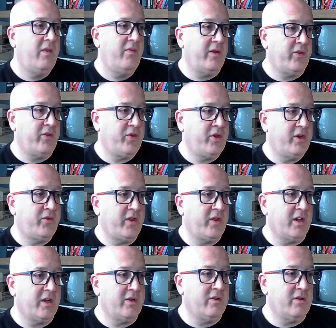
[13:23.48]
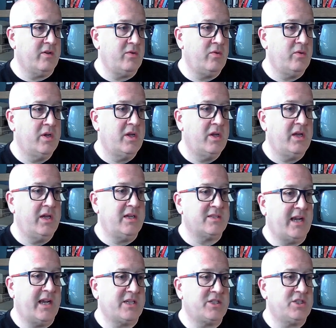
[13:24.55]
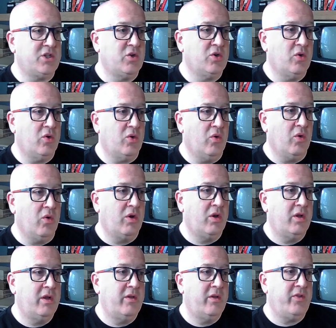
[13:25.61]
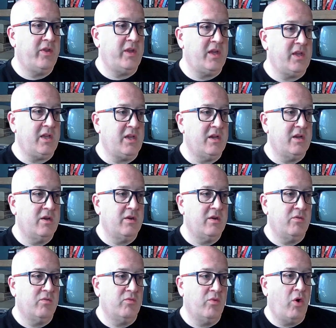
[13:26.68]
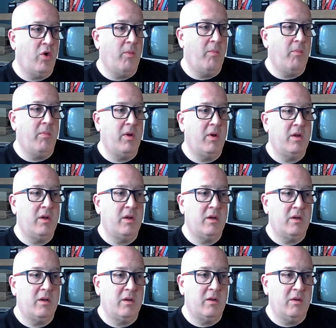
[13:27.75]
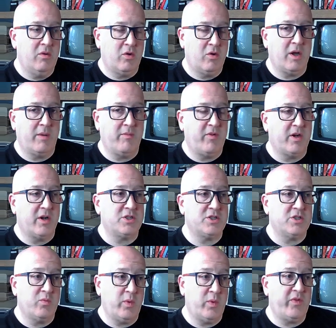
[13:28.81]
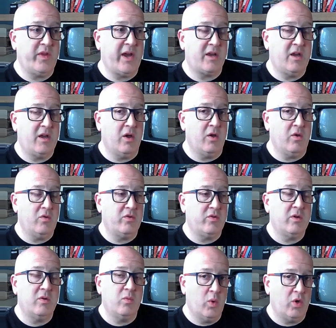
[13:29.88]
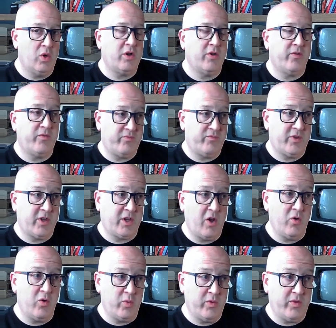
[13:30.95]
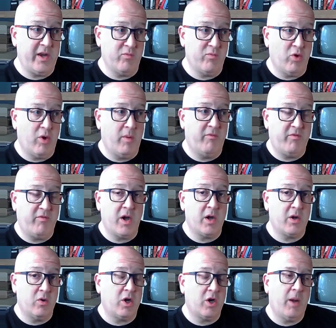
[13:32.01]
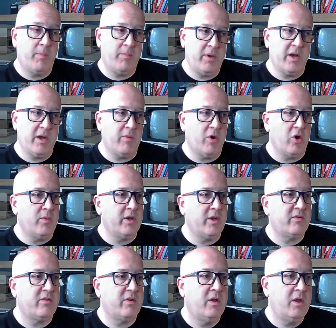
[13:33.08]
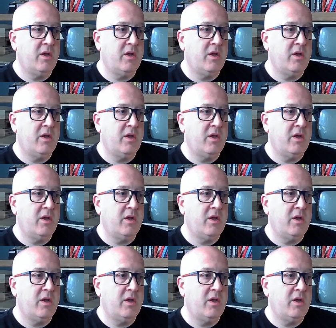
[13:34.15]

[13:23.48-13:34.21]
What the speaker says: Then the third thing I do is I actually call the ROM lookup function with that code. We'll look at the code within ROM func lookup in a moment.